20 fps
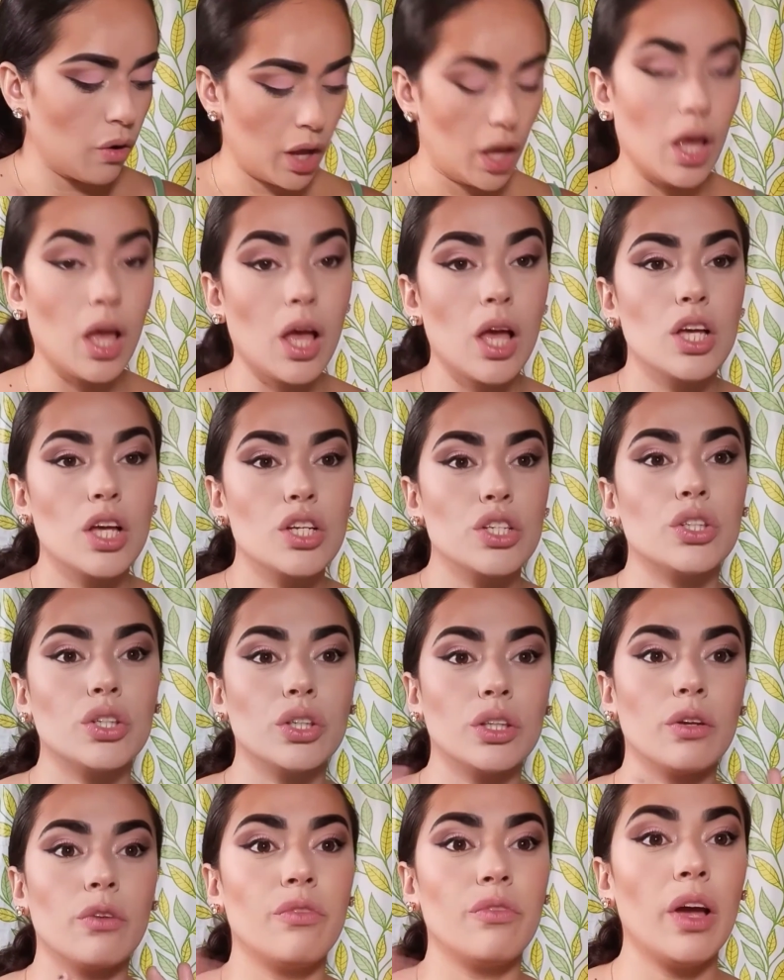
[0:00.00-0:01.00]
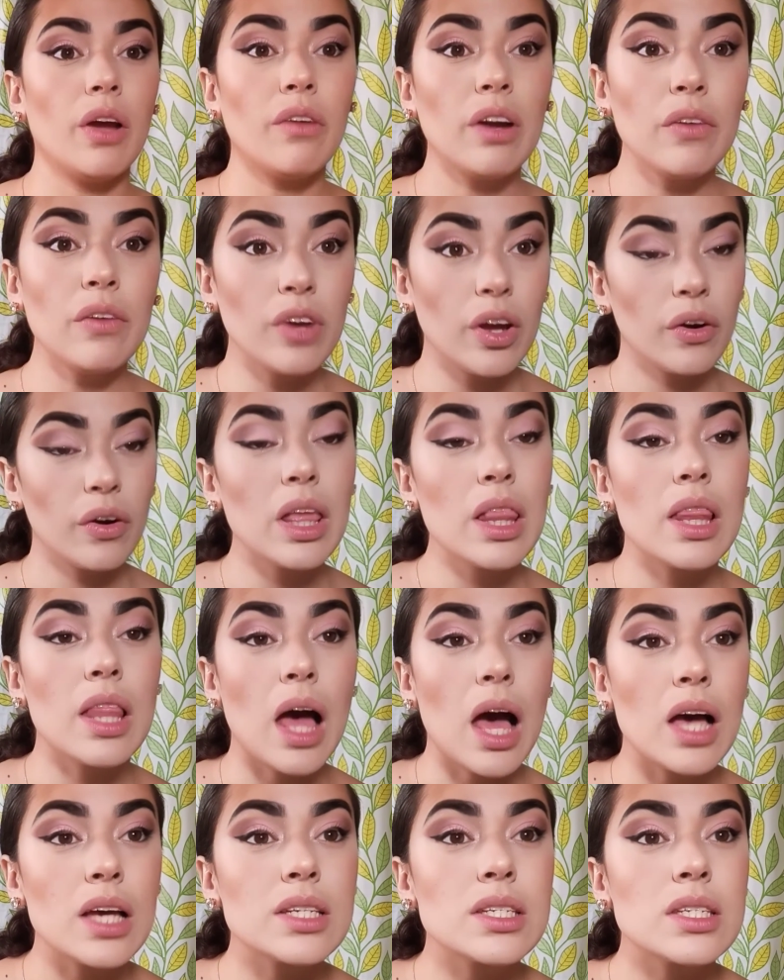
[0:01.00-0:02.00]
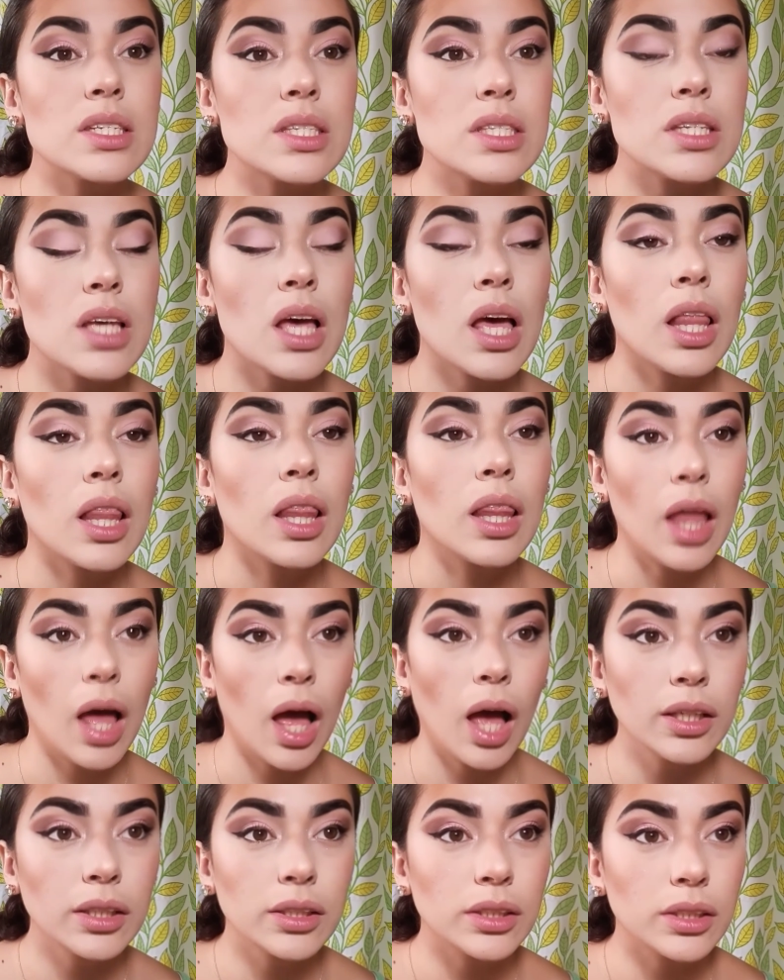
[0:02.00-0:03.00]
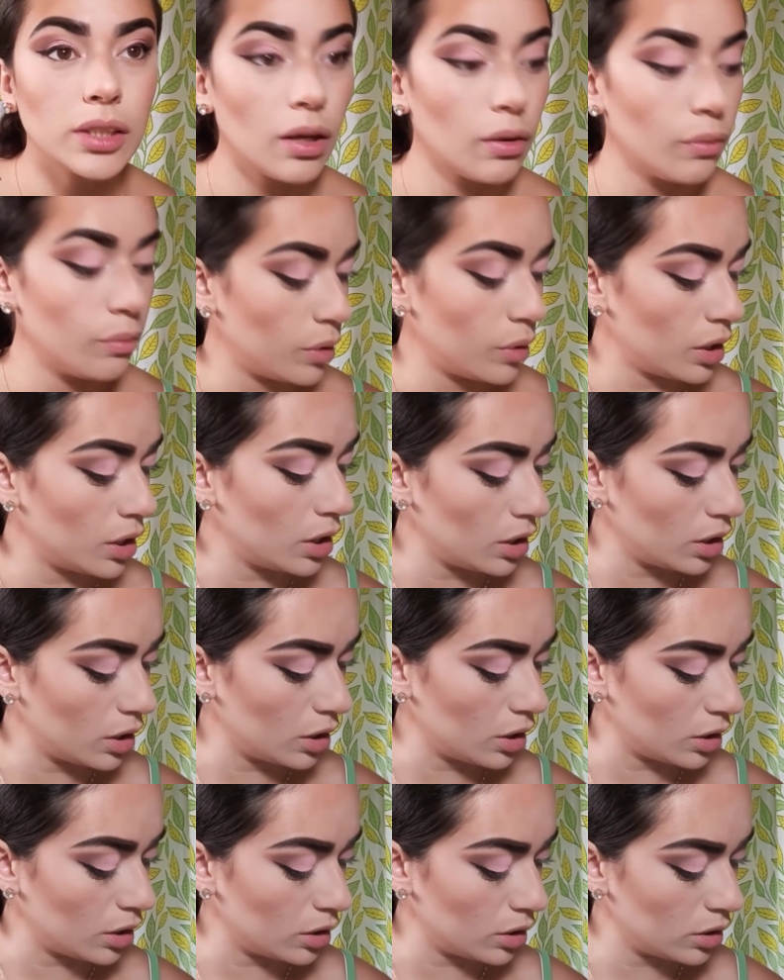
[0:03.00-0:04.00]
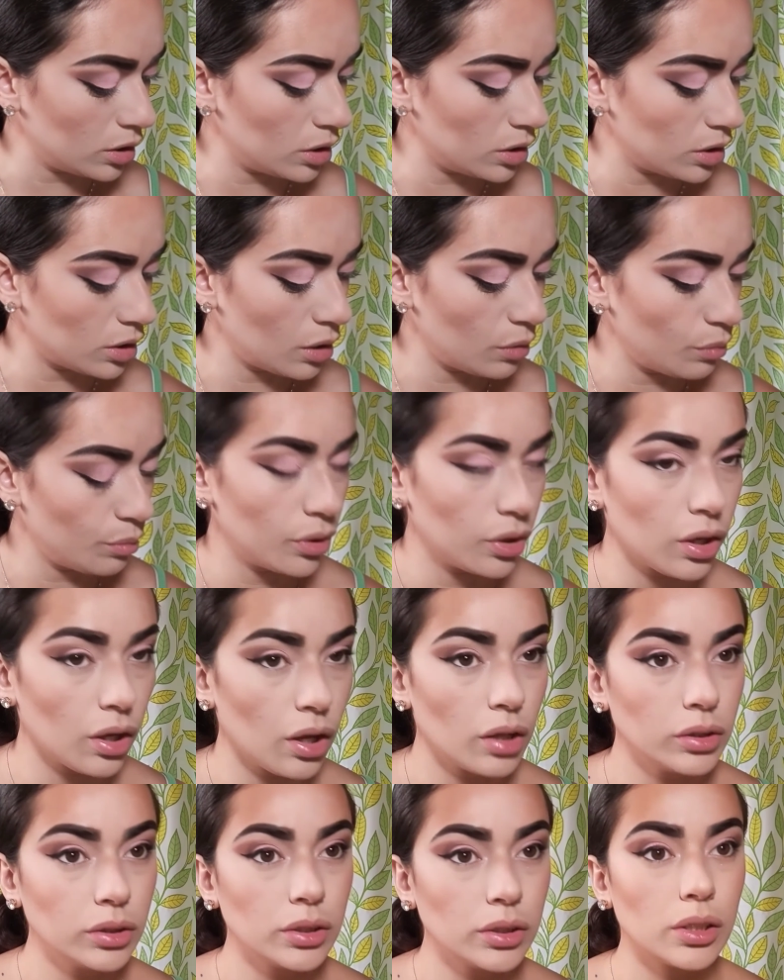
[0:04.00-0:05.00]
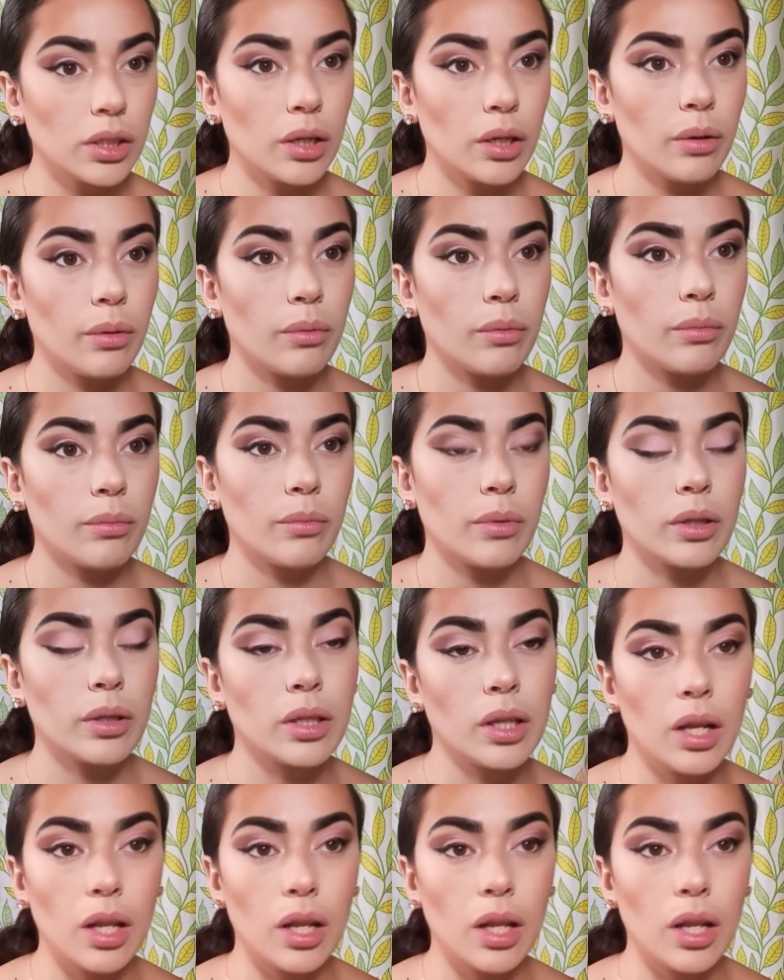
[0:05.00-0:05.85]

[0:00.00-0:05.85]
so the very, very last step is putting on the lips.